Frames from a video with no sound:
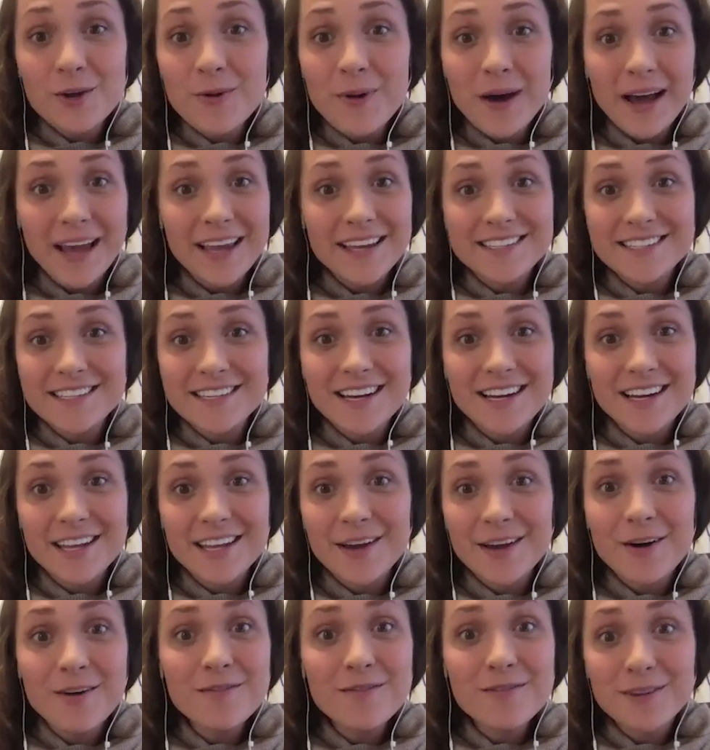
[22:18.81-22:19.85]
identity
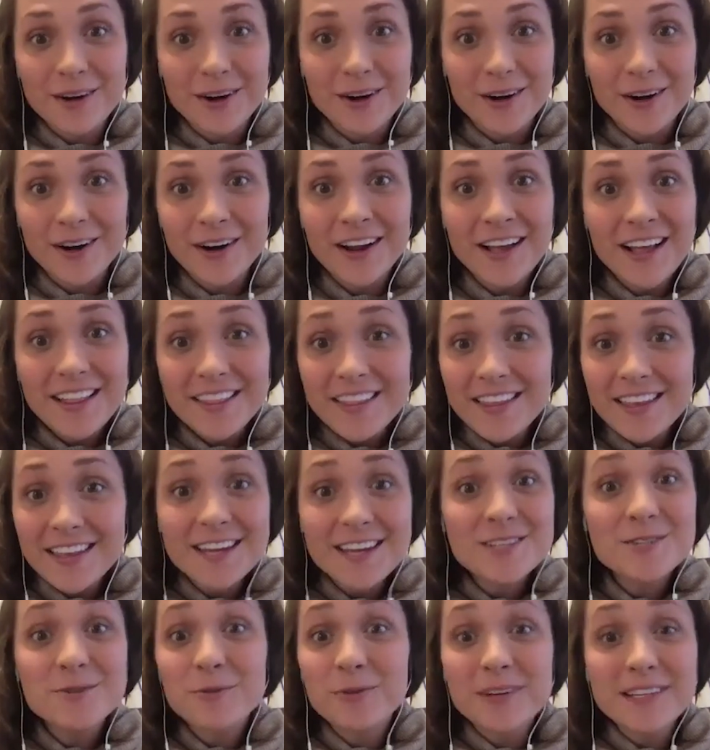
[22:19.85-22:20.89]
over her that
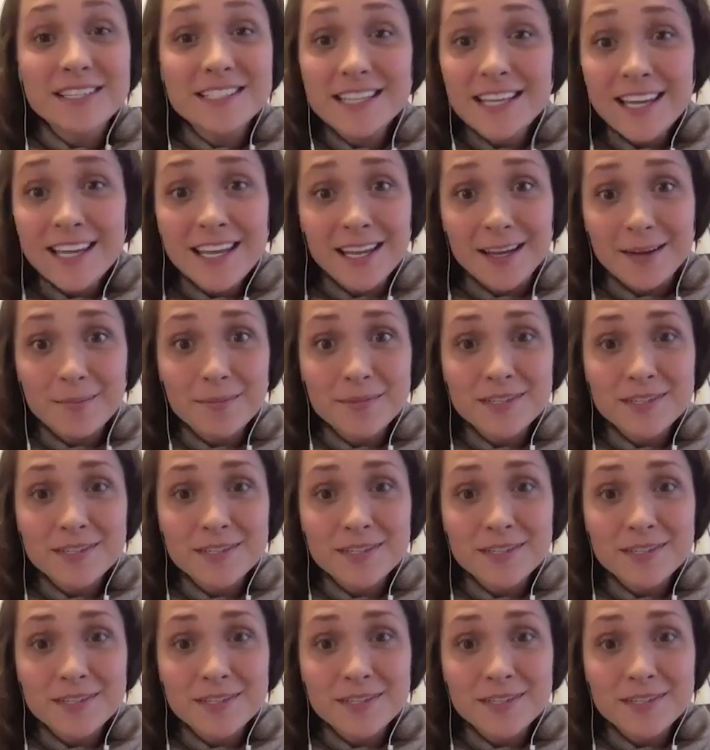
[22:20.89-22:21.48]
is redeemed.